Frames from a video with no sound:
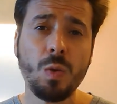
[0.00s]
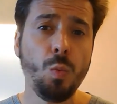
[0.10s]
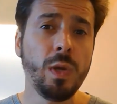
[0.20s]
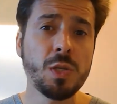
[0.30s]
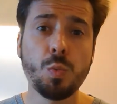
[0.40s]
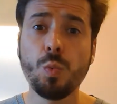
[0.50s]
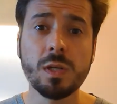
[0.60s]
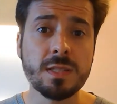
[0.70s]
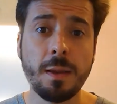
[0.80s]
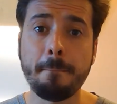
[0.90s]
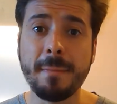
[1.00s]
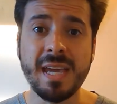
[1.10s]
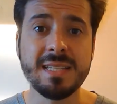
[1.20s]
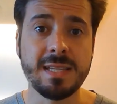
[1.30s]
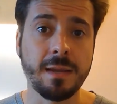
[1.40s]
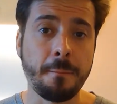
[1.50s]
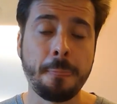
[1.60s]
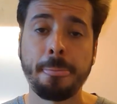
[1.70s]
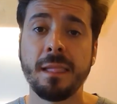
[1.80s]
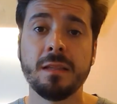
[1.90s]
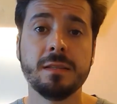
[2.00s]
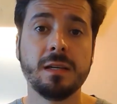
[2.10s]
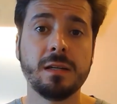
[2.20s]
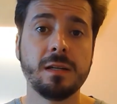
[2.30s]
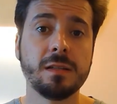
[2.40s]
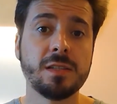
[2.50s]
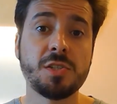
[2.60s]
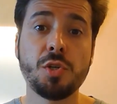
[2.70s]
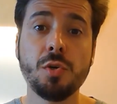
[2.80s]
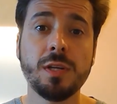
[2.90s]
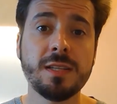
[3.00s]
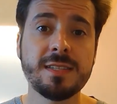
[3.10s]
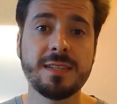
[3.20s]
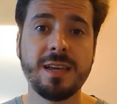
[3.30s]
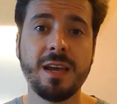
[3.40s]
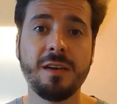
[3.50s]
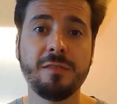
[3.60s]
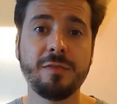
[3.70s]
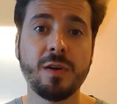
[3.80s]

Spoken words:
which was amazing. The students have